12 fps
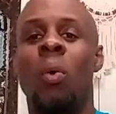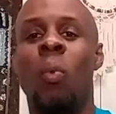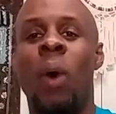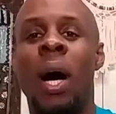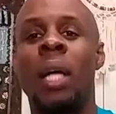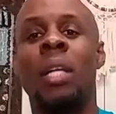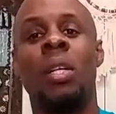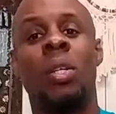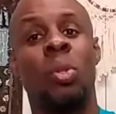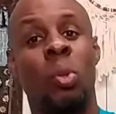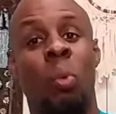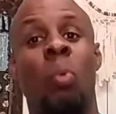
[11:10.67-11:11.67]
1,
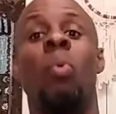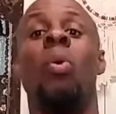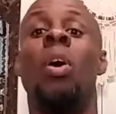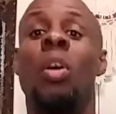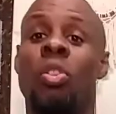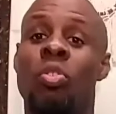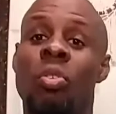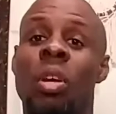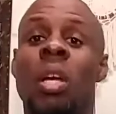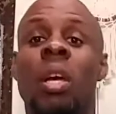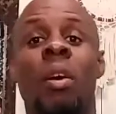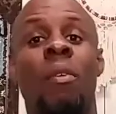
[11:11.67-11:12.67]
2,
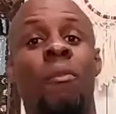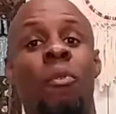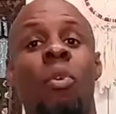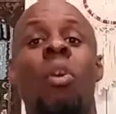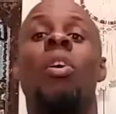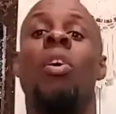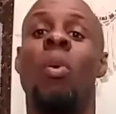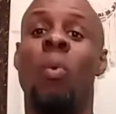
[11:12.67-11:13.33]
3, 4.